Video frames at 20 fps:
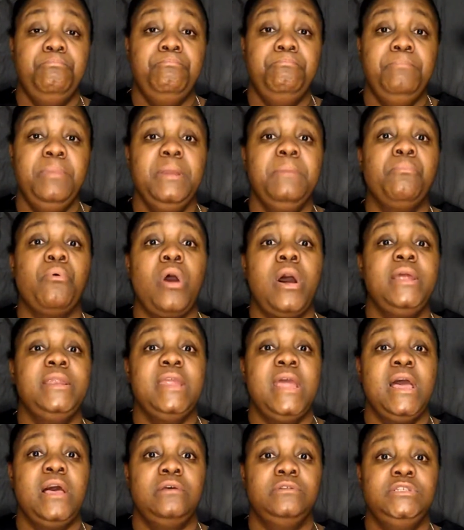be brought
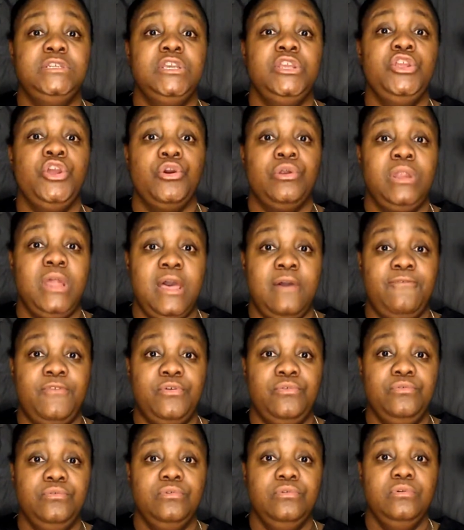down to your level.
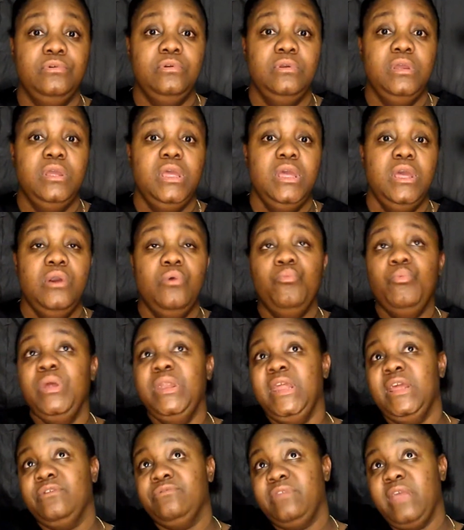When
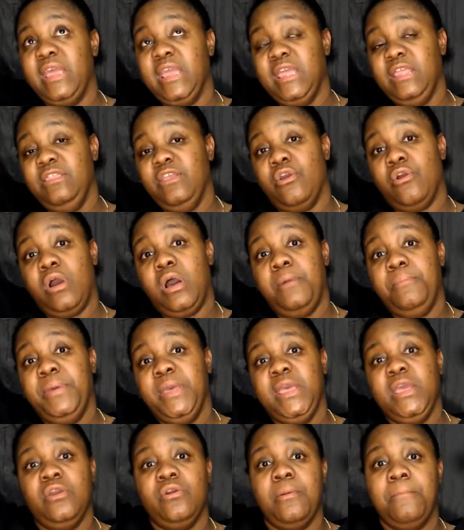they're thinking they're up
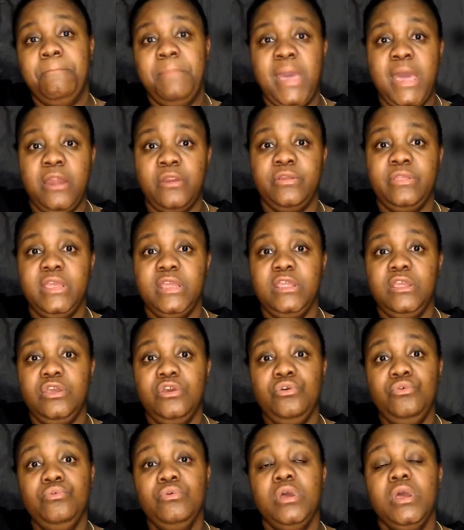here and better than
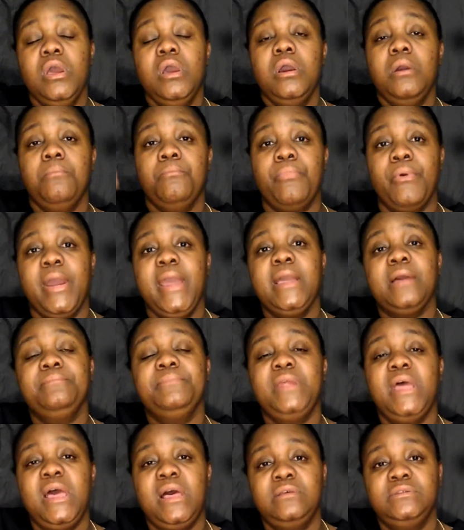you, break them
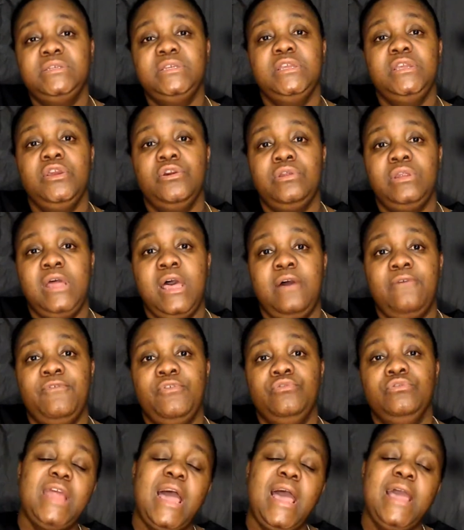down to your
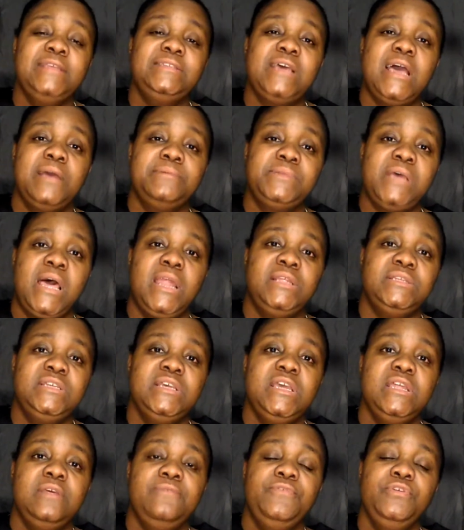level. 9 times out of
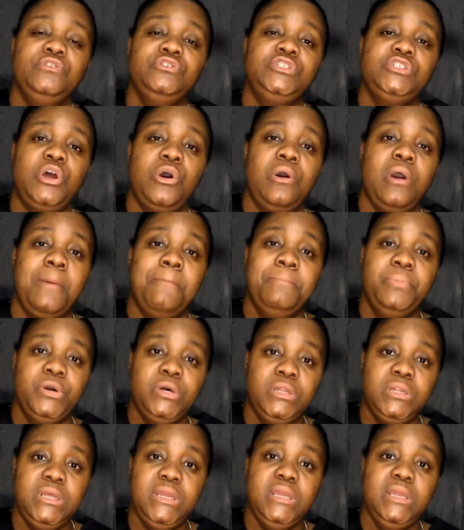10, if you show a
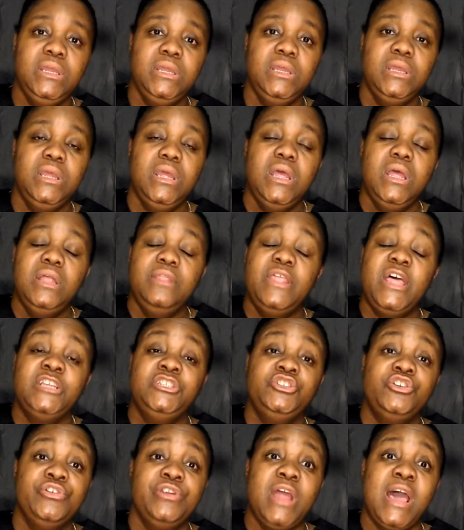bully that
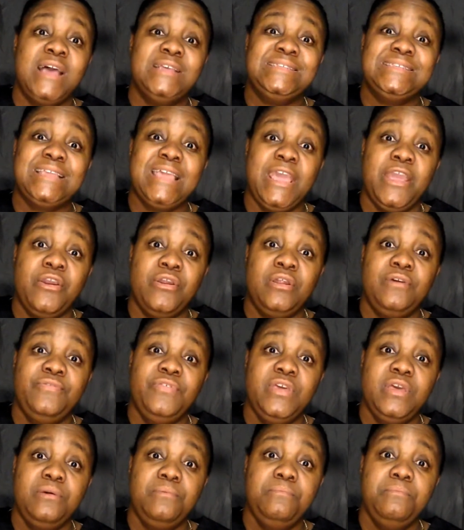you're not scared of
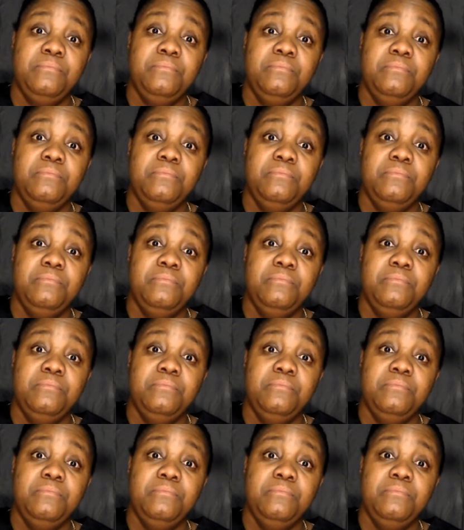them,